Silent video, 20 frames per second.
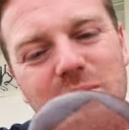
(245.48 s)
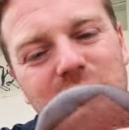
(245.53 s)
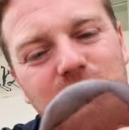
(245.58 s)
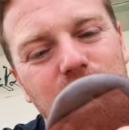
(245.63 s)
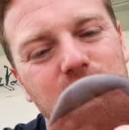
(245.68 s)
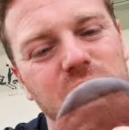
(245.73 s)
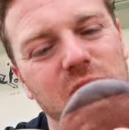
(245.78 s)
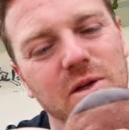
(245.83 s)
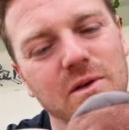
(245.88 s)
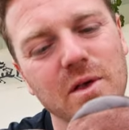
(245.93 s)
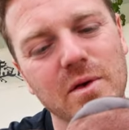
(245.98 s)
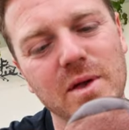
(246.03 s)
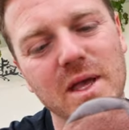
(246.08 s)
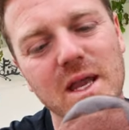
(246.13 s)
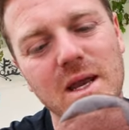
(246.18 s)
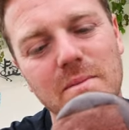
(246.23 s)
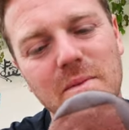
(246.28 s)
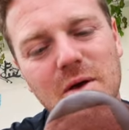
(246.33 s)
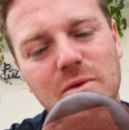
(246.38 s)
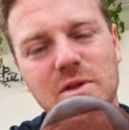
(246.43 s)
in the middle so you don't
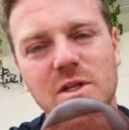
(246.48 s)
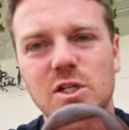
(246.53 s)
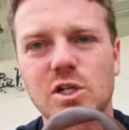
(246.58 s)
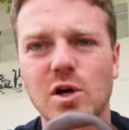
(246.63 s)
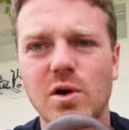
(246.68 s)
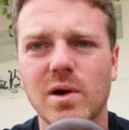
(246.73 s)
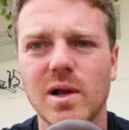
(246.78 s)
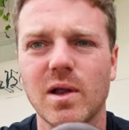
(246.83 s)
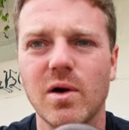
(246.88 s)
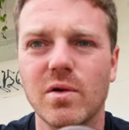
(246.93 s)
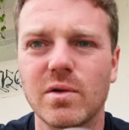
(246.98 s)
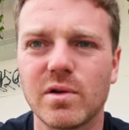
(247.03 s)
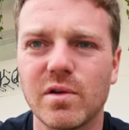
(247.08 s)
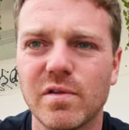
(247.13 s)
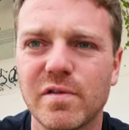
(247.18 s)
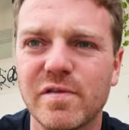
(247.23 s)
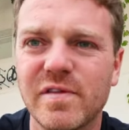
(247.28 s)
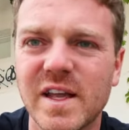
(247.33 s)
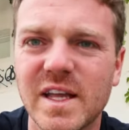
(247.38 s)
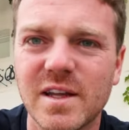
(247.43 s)
get the melted chocolate on
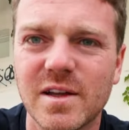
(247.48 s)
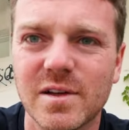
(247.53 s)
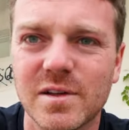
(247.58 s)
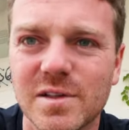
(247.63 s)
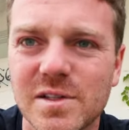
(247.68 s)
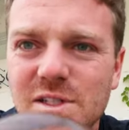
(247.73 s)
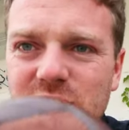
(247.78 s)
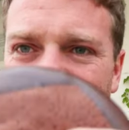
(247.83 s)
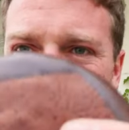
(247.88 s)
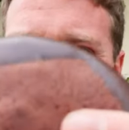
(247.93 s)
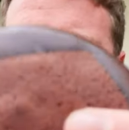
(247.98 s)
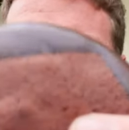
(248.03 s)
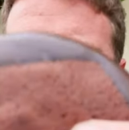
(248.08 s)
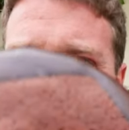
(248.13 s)
your fingers